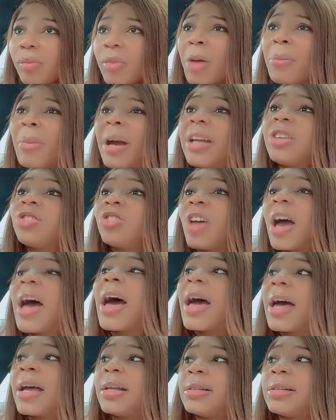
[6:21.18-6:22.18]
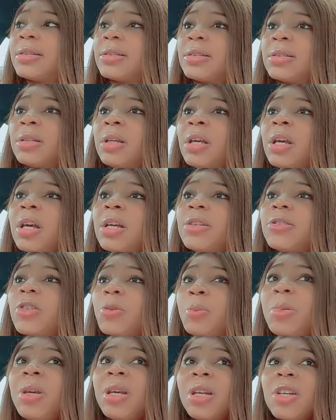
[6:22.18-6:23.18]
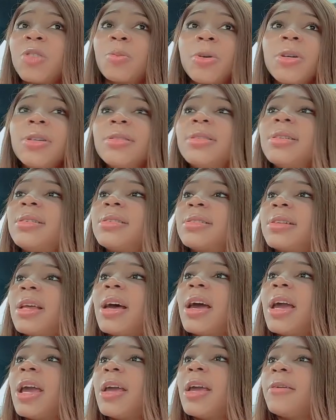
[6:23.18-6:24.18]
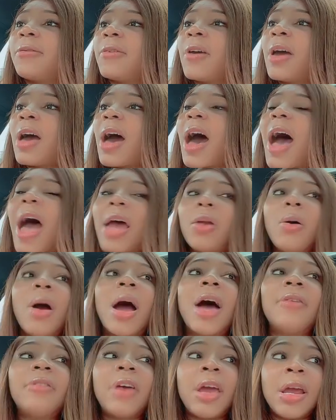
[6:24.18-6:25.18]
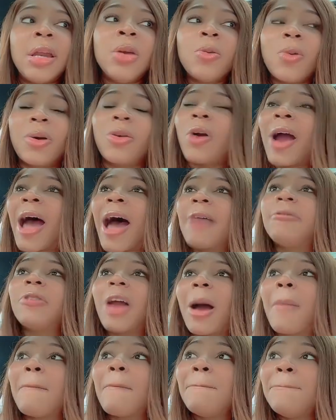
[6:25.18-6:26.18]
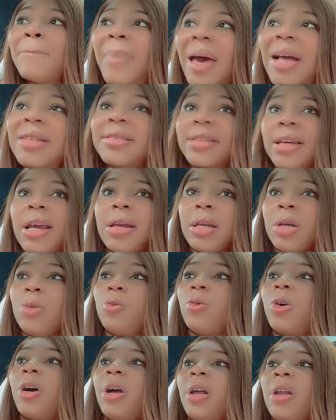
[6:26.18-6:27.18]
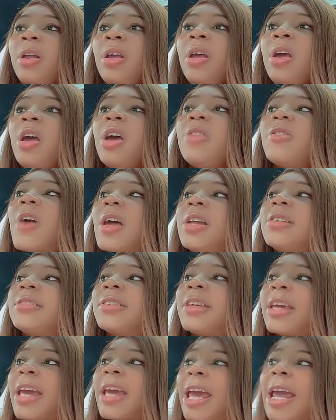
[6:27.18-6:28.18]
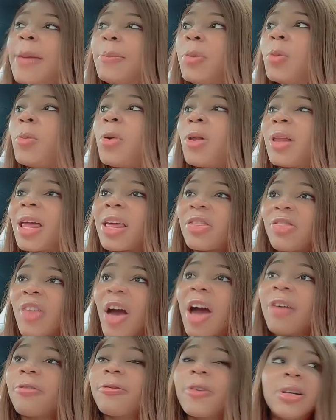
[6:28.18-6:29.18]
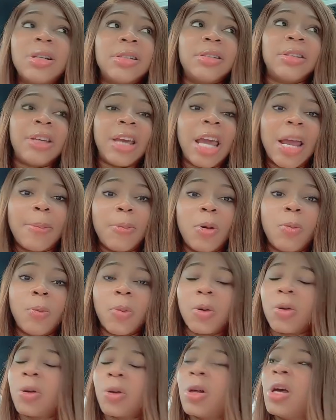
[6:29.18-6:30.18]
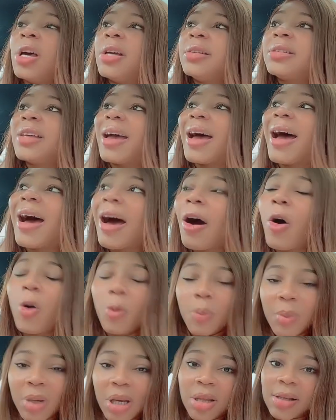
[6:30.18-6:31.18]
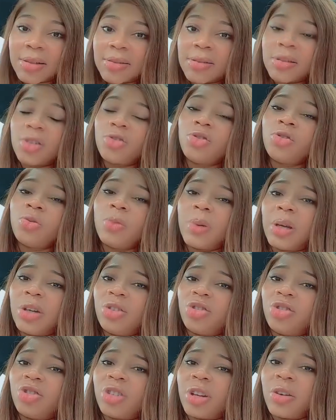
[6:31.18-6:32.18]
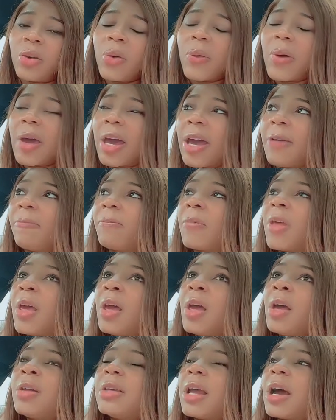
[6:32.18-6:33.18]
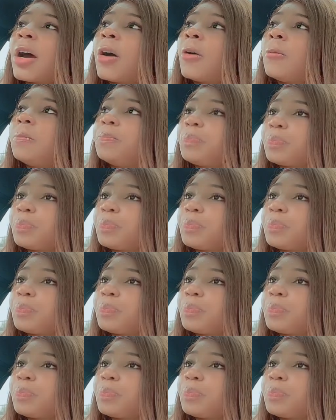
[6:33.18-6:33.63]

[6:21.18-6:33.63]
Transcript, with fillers: my chance to be in this person's life I don't have anyone or have not met anyone that is capable, like that friend is capable to help me in this situation. Okay. Now,